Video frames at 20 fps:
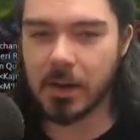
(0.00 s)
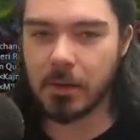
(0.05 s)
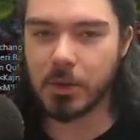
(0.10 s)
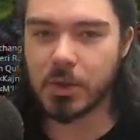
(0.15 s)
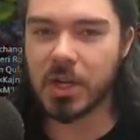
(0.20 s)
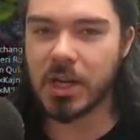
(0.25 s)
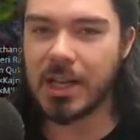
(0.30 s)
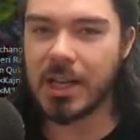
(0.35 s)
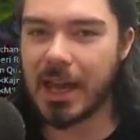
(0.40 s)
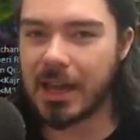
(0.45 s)
We're
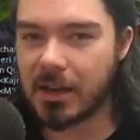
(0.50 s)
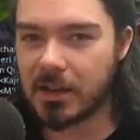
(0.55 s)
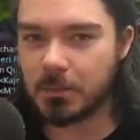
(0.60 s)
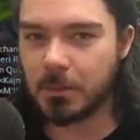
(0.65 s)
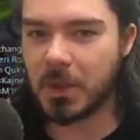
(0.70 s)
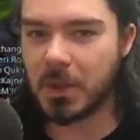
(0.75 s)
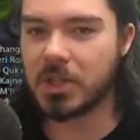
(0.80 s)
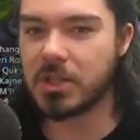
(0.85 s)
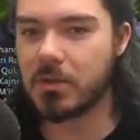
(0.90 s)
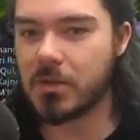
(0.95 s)
trying to get as
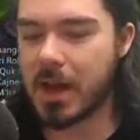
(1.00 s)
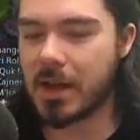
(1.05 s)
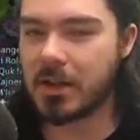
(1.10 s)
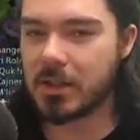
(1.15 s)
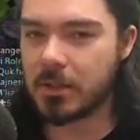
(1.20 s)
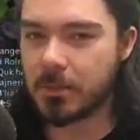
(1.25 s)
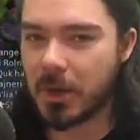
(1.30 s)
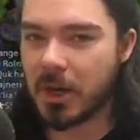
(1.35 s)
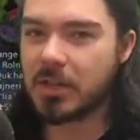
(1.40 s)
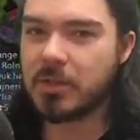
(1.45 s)
much of that as
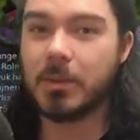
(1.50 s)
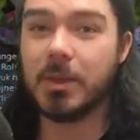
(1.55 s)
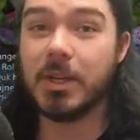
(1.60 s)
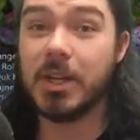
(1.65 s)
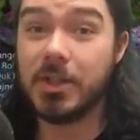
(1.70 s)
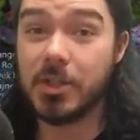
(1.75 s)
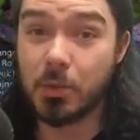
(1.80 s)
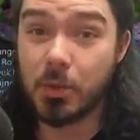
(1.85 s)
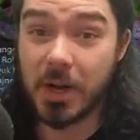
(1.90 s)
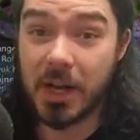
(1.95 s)
possible
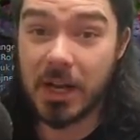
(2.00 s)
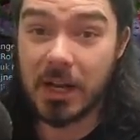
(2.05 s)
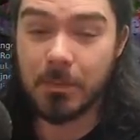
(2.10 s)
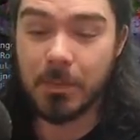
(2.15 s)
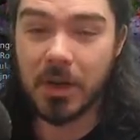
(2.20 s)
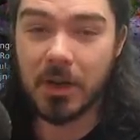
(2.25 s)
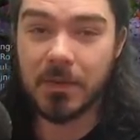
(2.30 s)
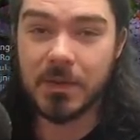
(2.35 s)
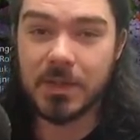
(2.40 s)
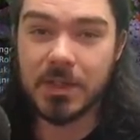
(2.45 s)
into raid
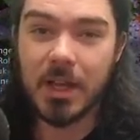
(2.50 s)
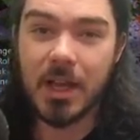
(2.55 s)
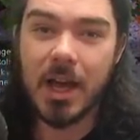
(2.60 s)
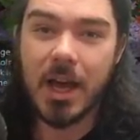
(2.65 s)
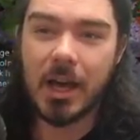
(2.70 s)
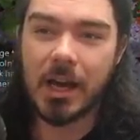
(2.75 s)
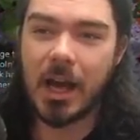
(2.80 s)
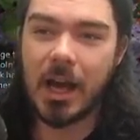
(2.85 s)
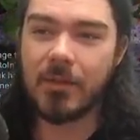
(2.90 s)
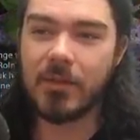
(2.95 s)
buffs and have it